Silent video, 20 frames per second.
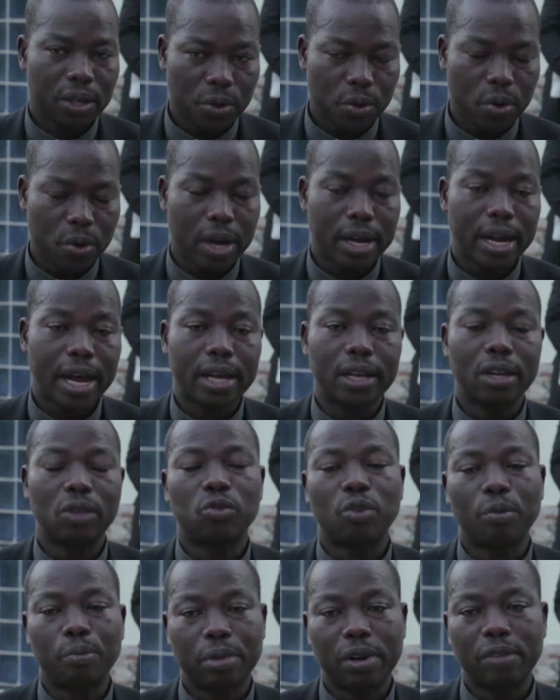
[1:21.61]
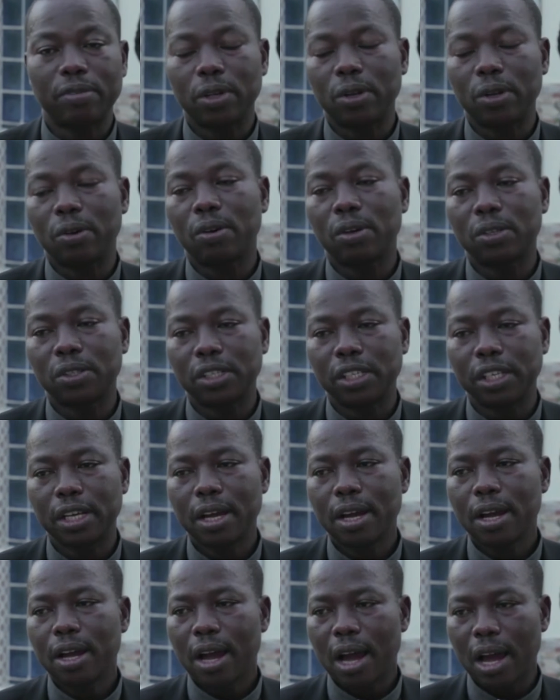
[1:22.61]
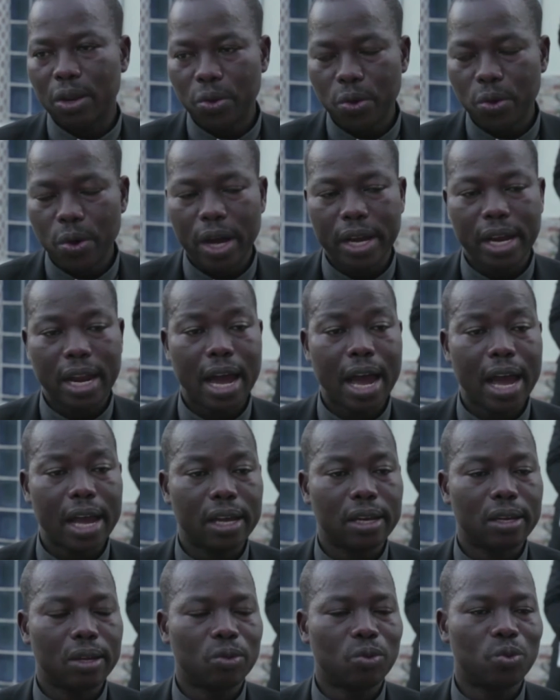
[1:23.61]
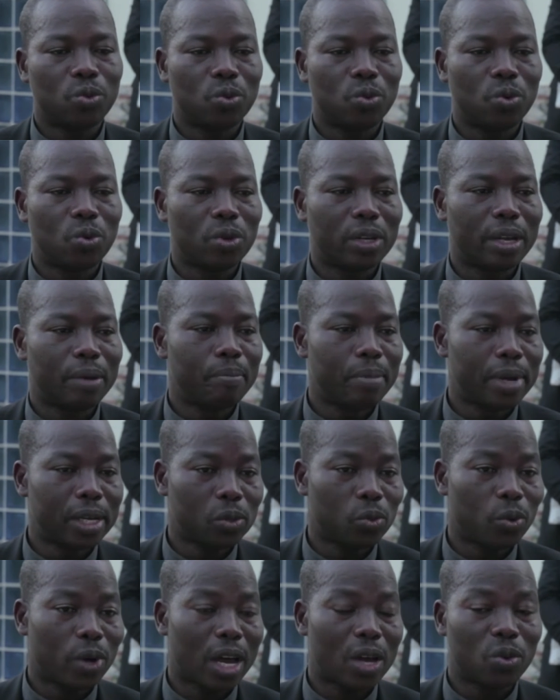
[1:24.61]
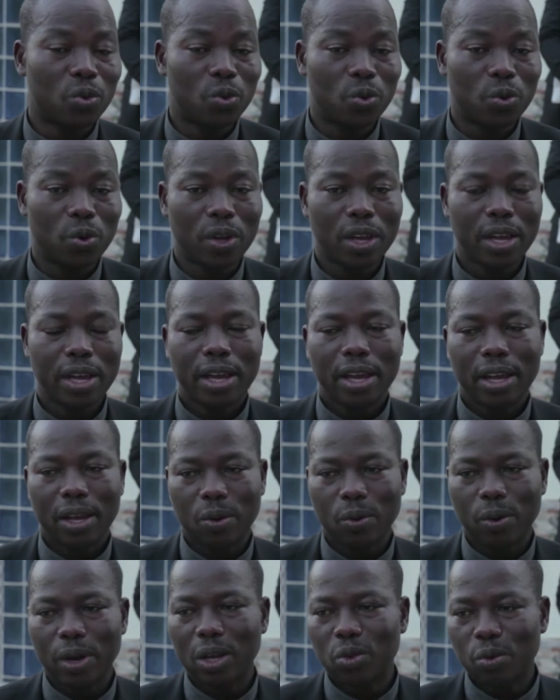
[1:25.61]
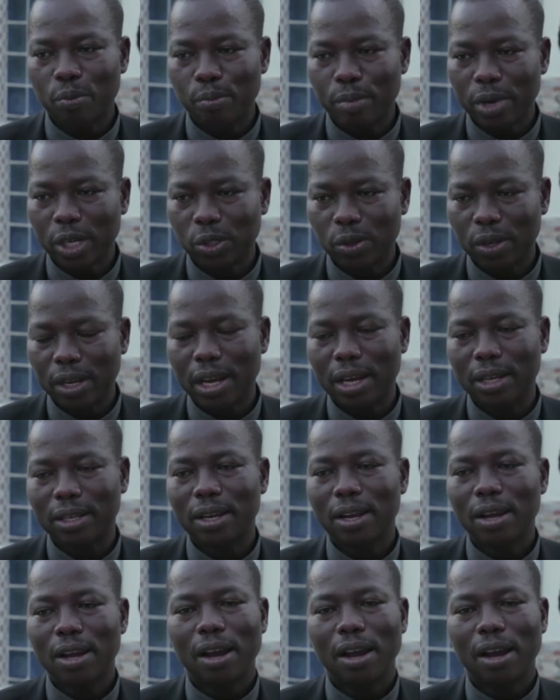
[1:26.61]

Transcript: You and I need to pray for the country, and you and I need to do the best we can do in order to make sure that